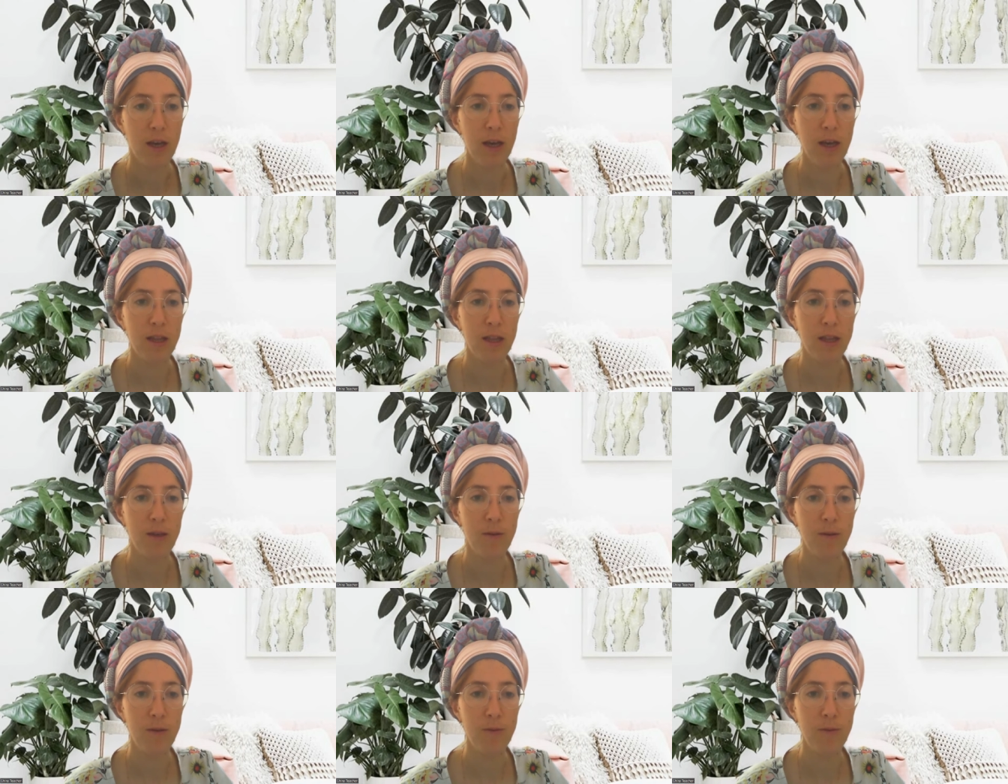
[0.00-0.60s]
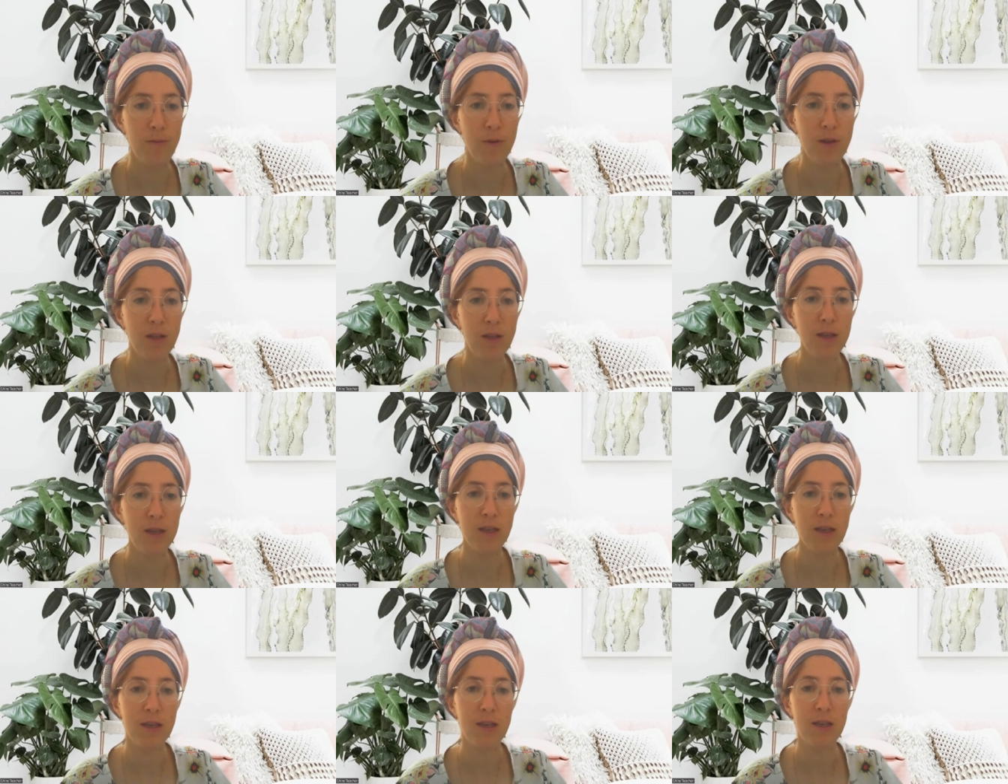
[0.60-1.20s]
And
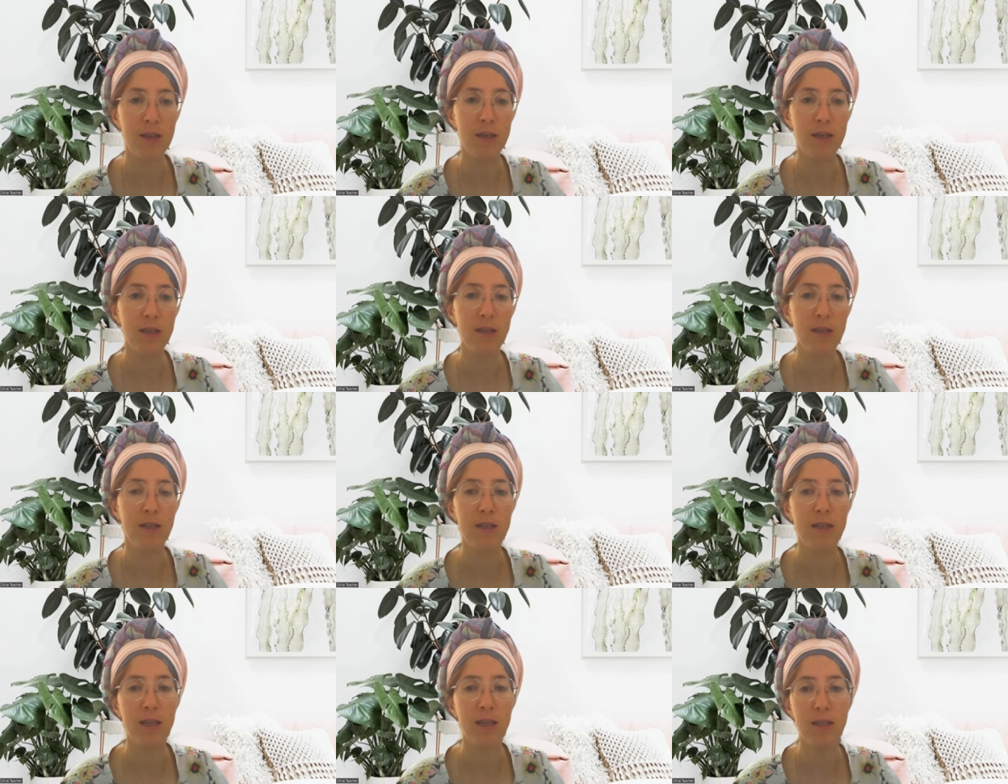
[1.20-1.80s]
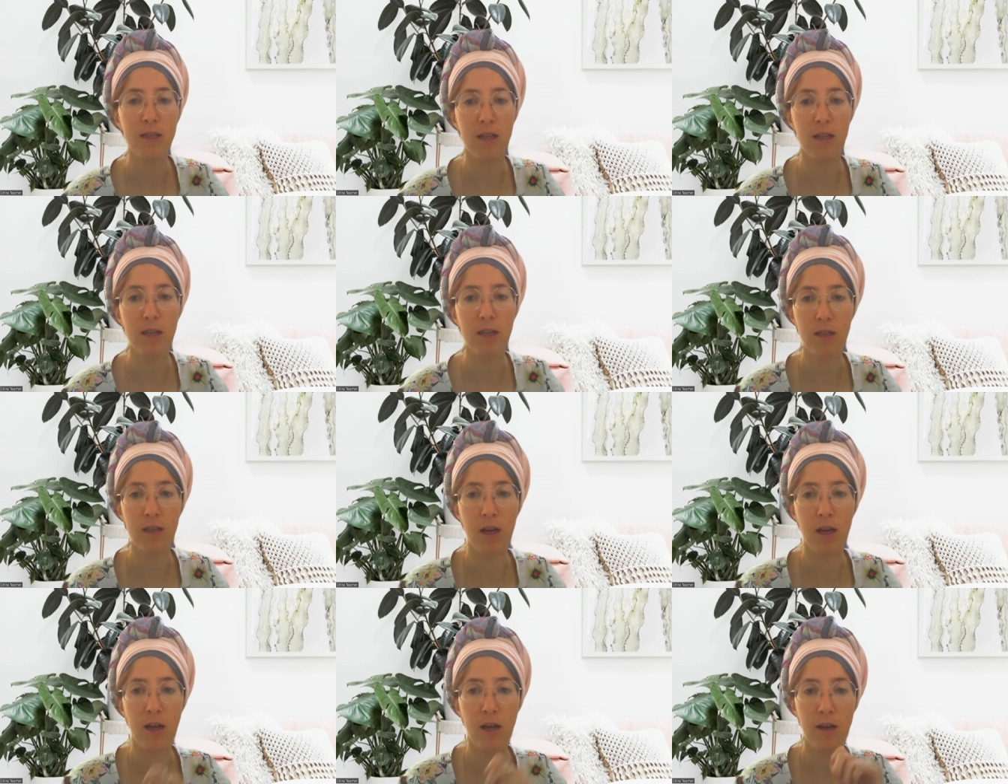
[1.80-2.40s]
he says that
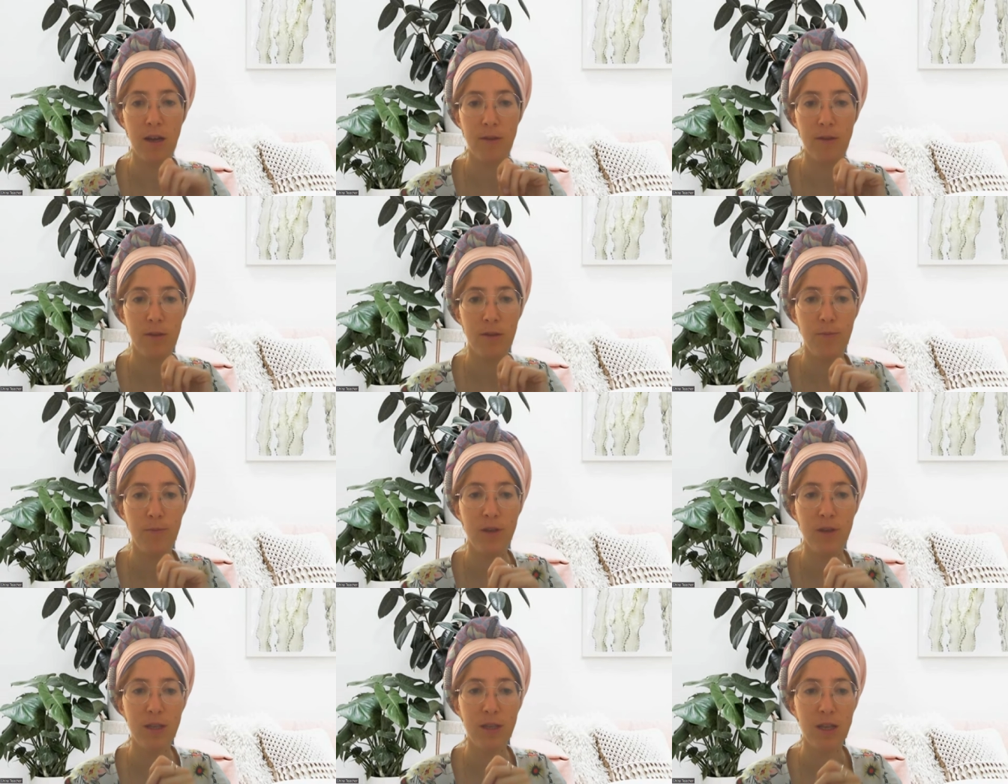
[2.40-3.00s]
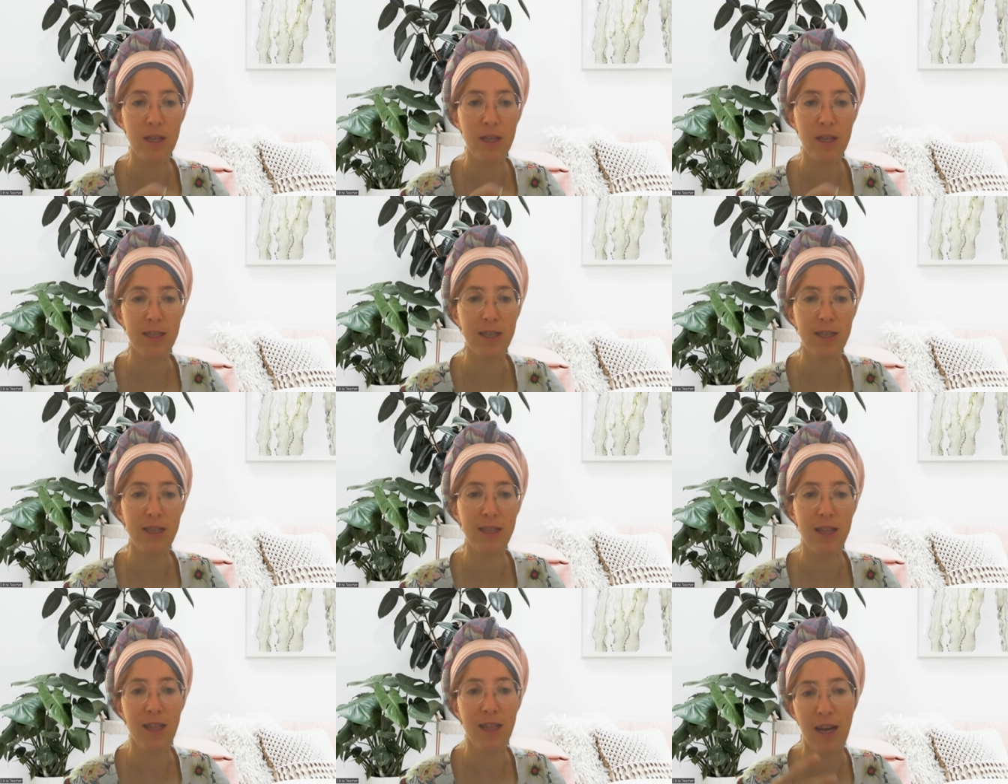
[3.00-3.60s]
basically it's
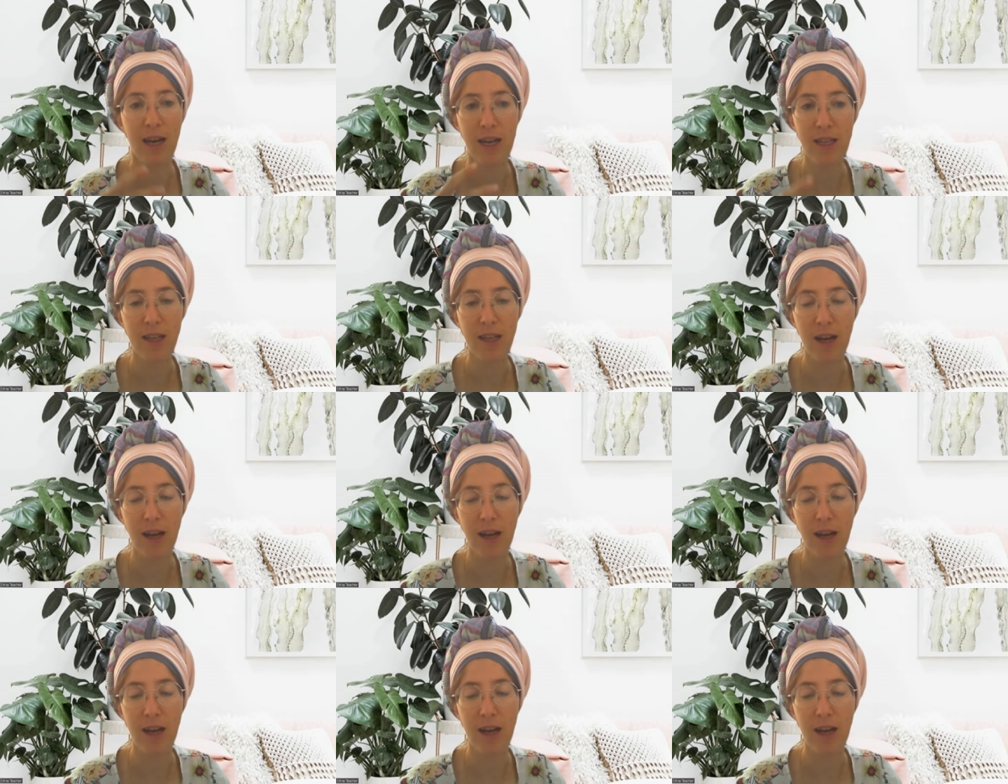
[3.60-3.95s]
the light